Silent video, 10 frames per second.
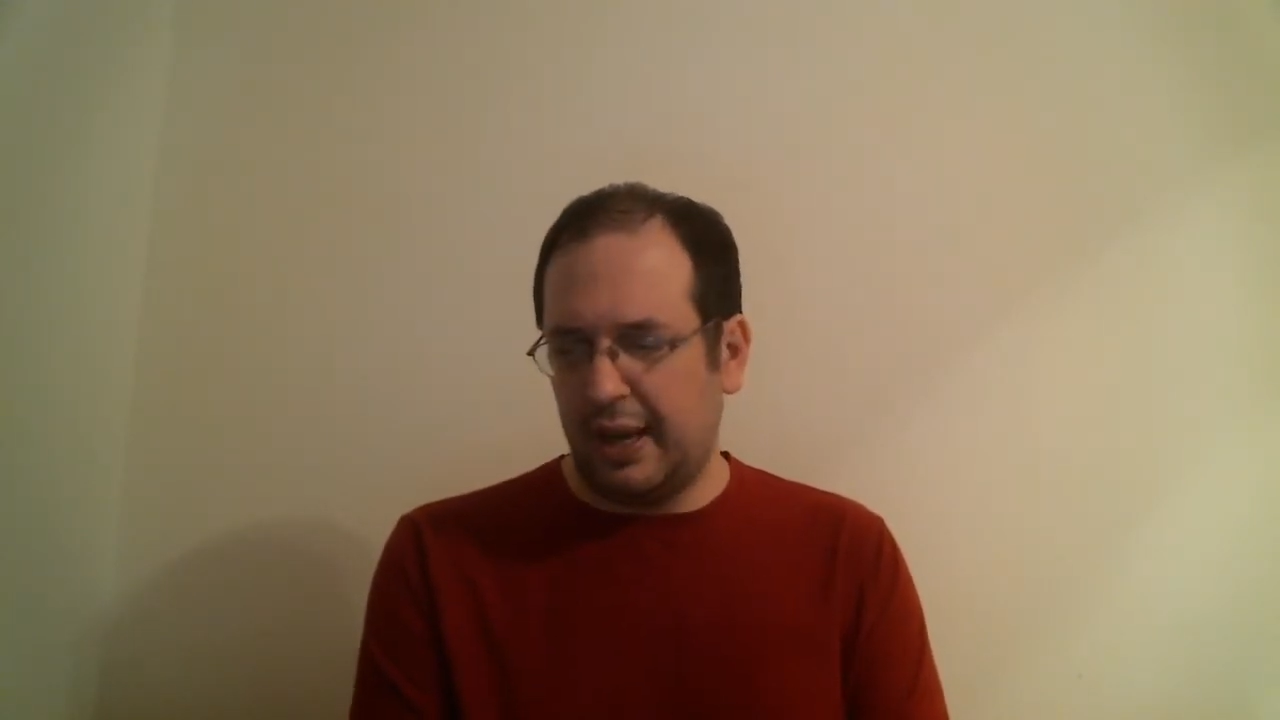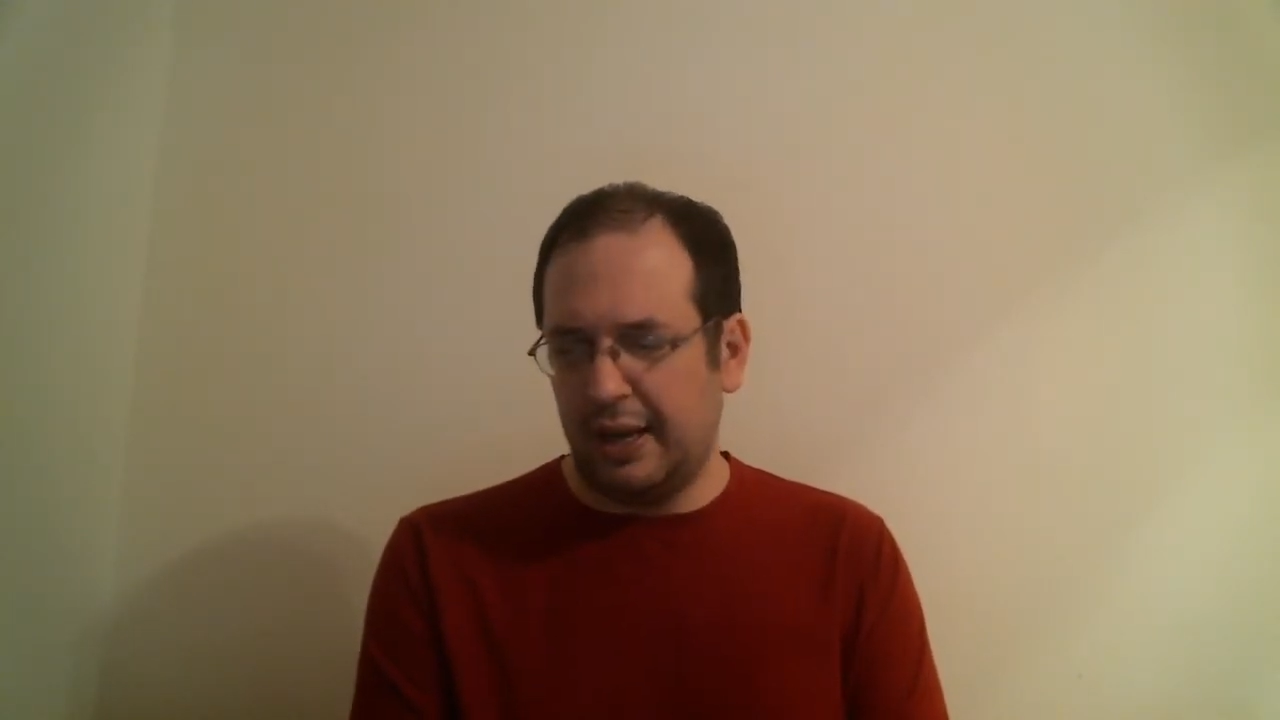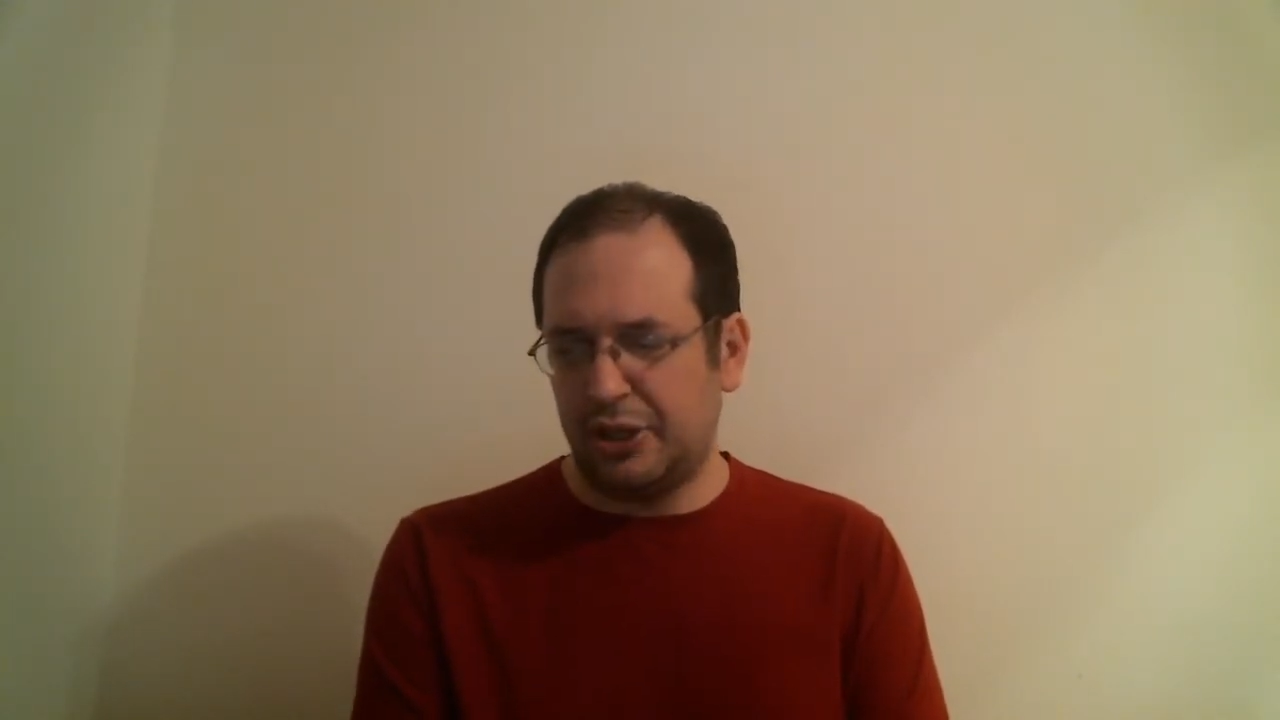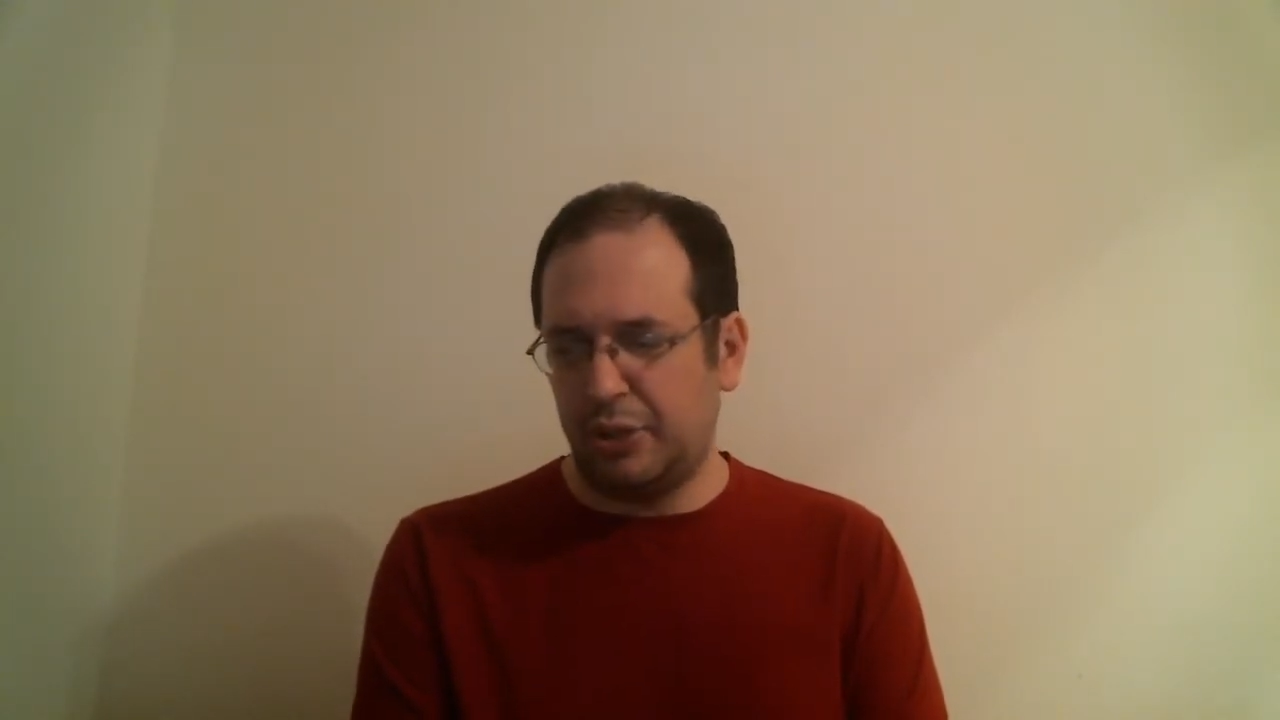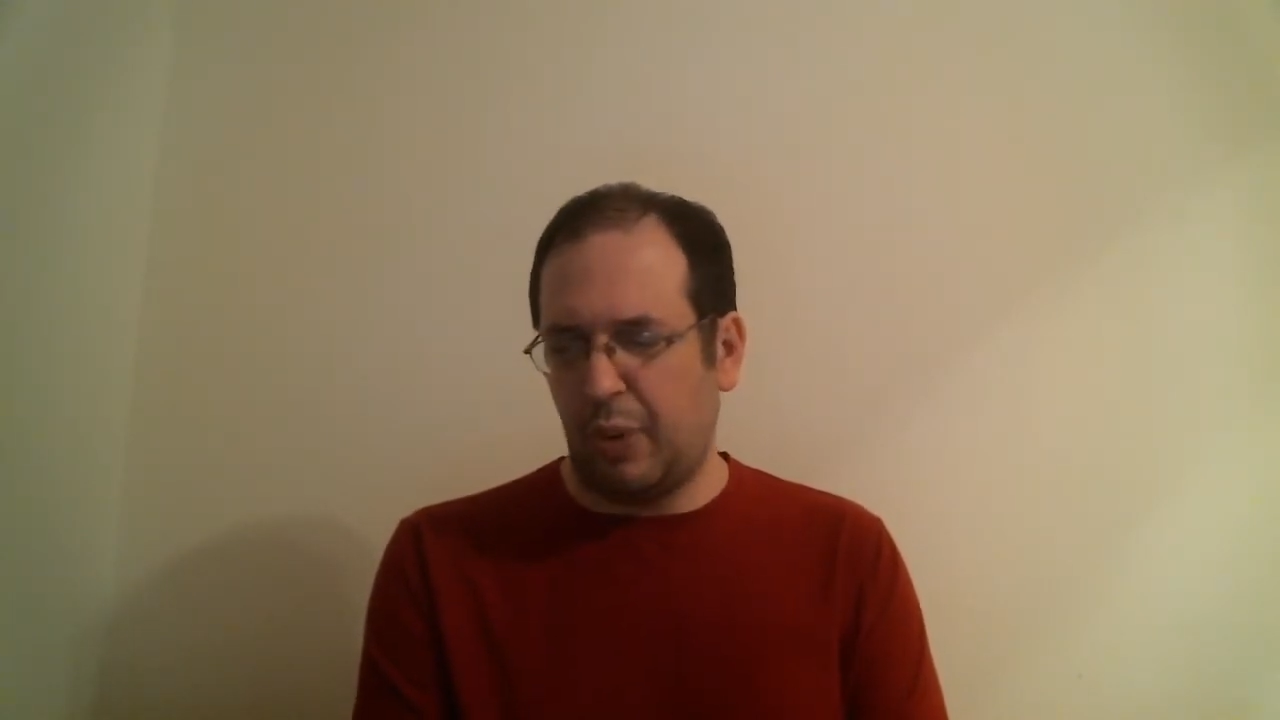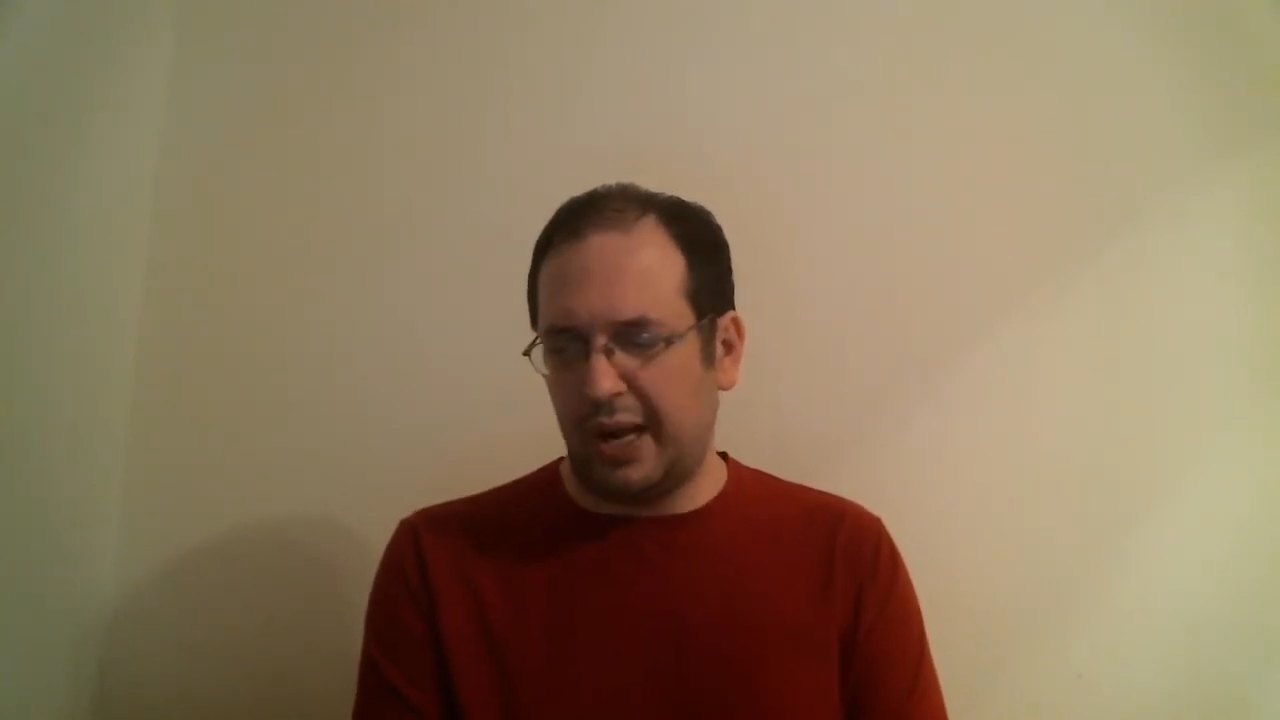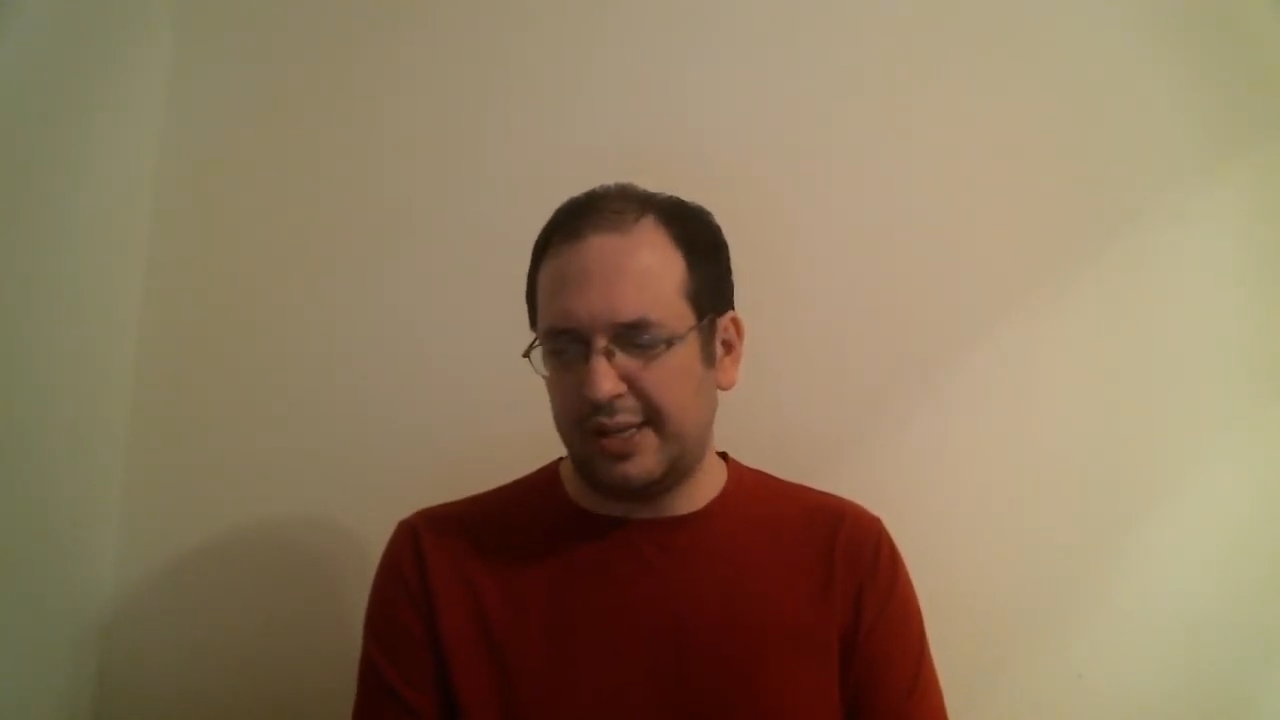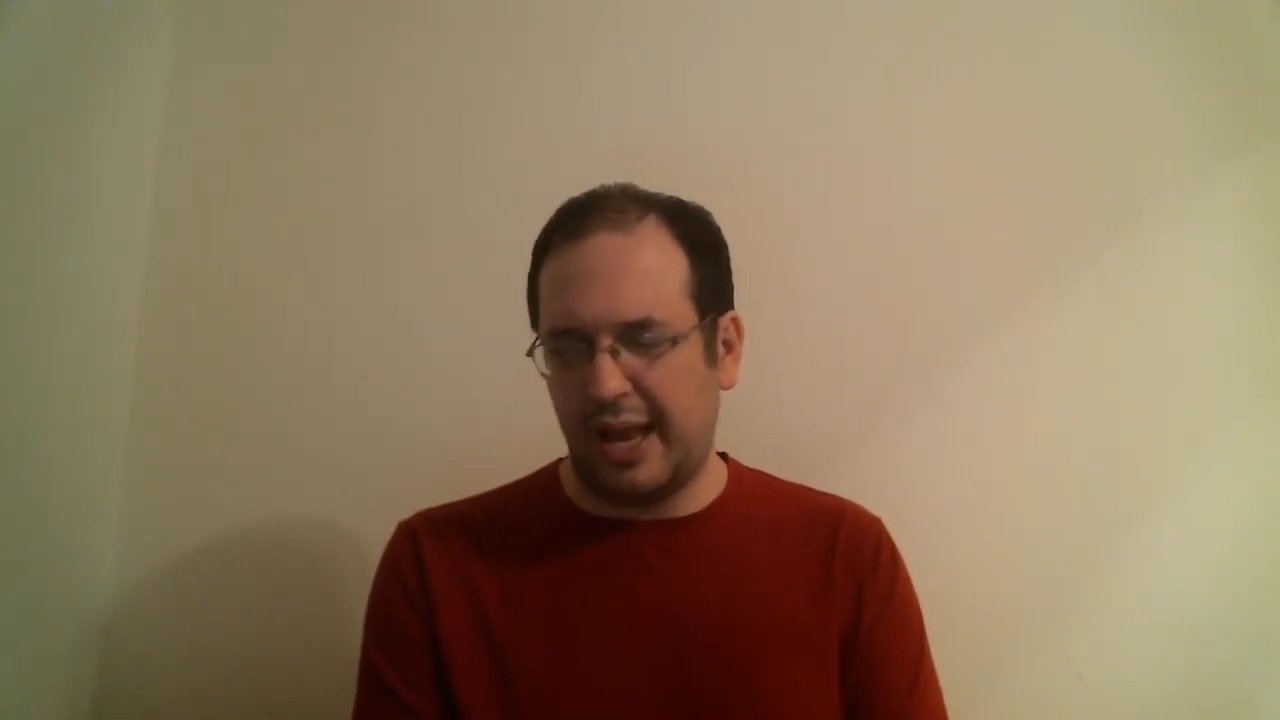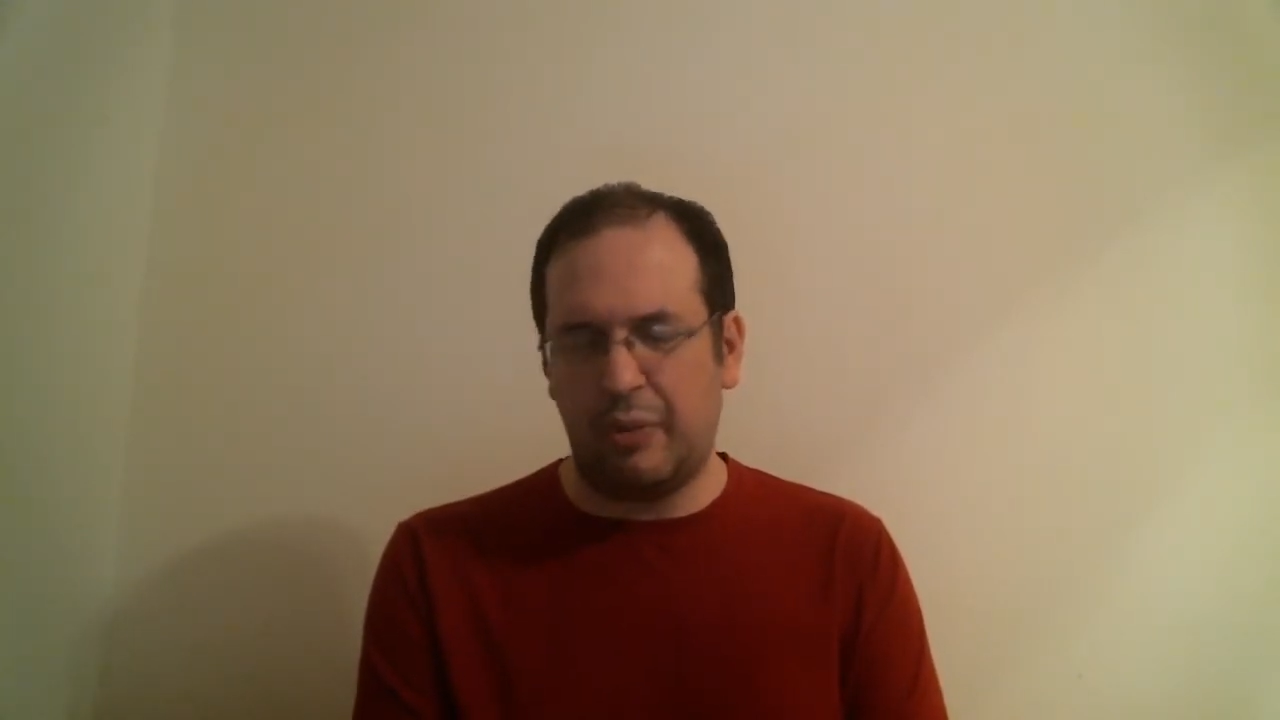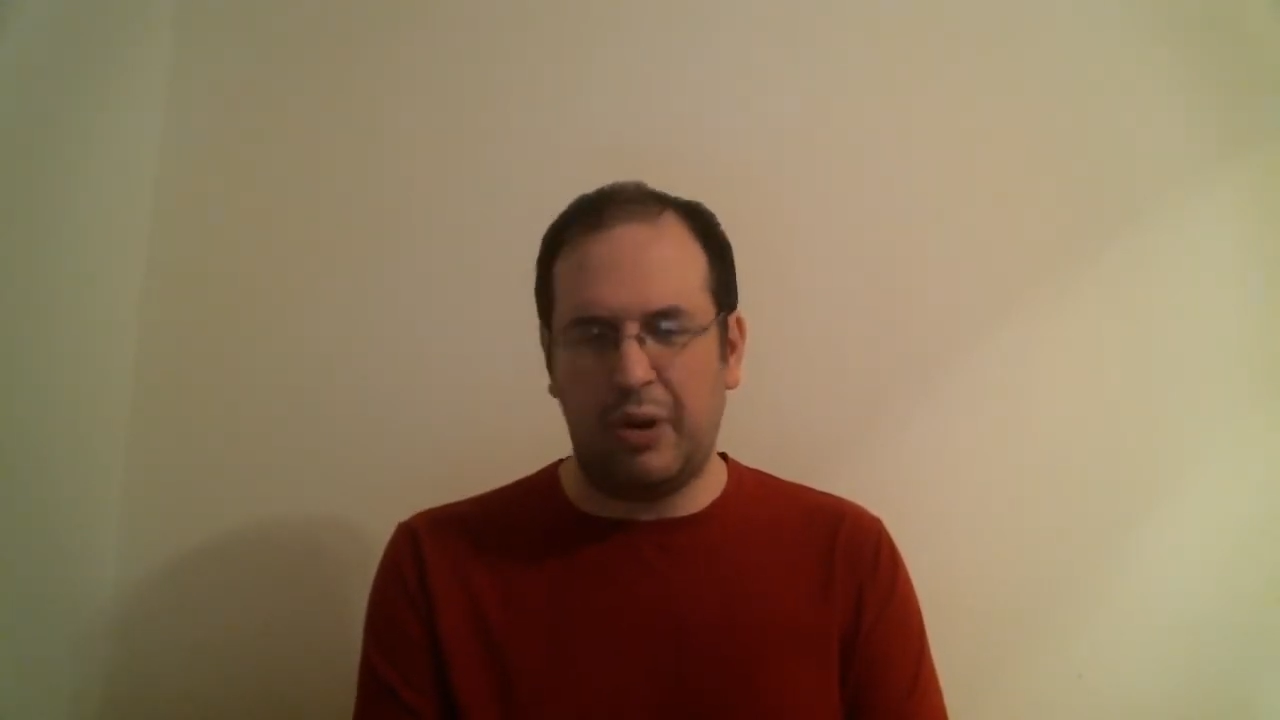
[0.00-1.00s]
and she
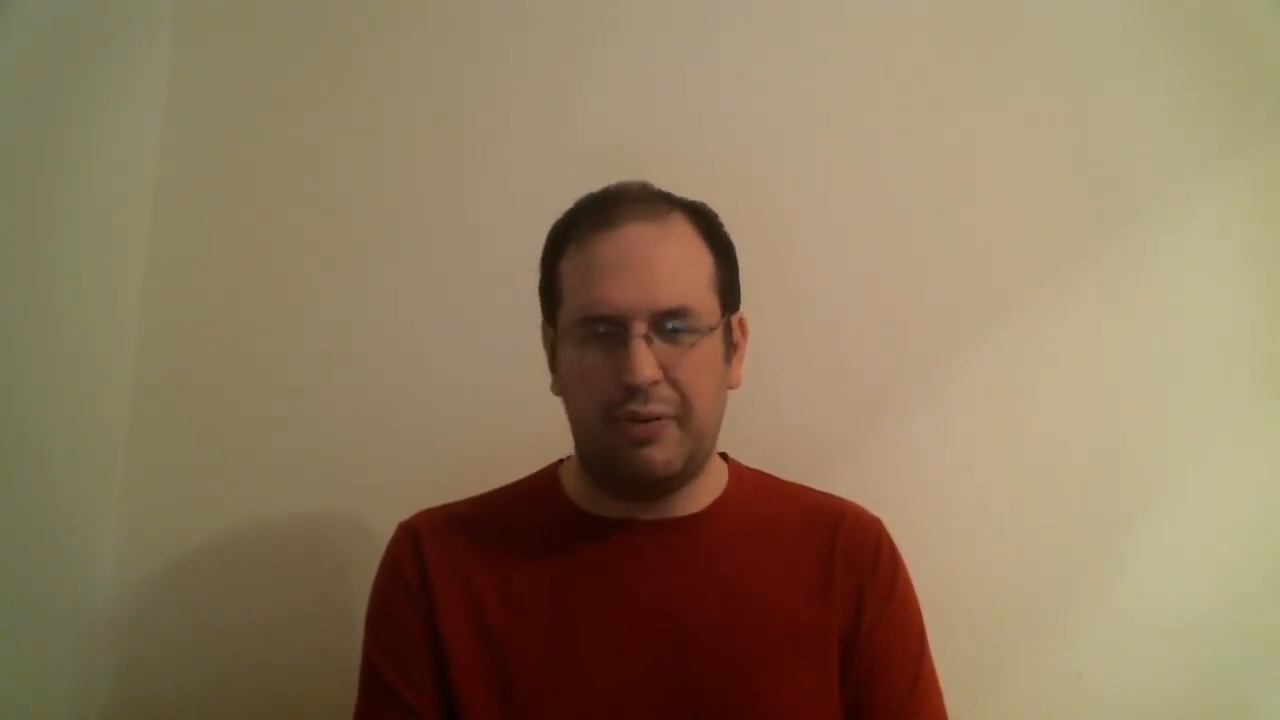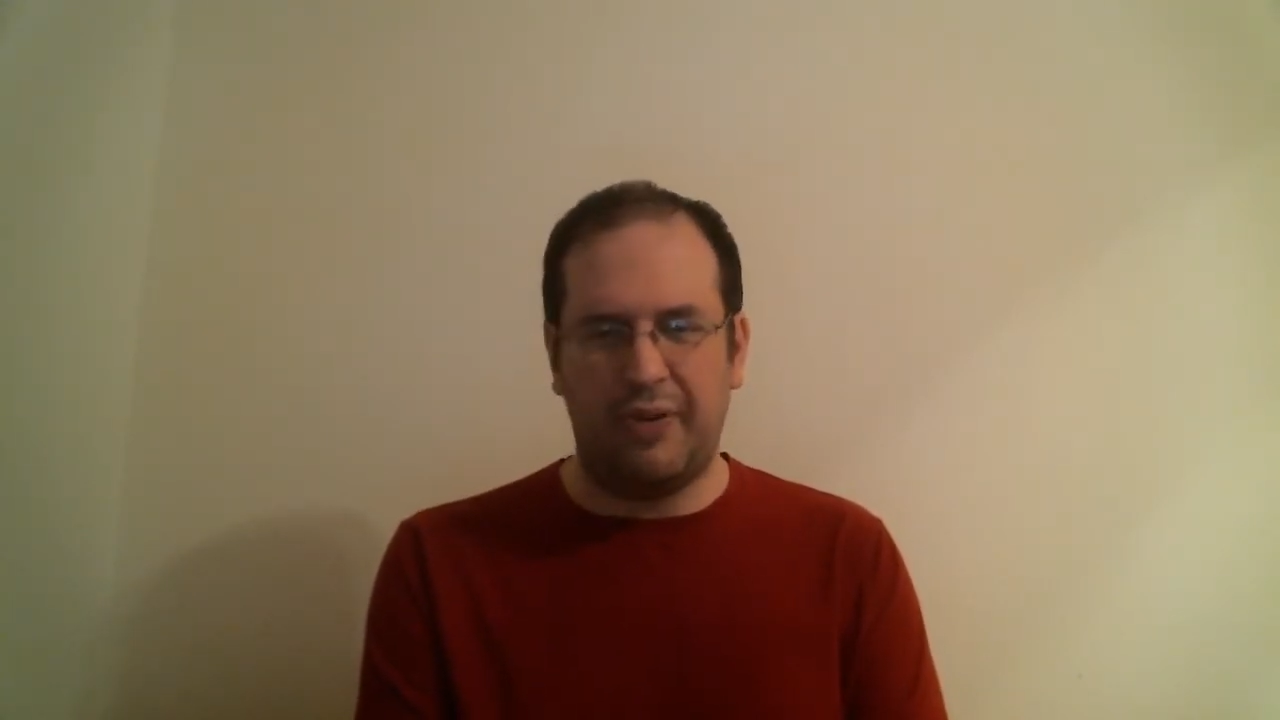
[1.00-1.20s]
wants Henry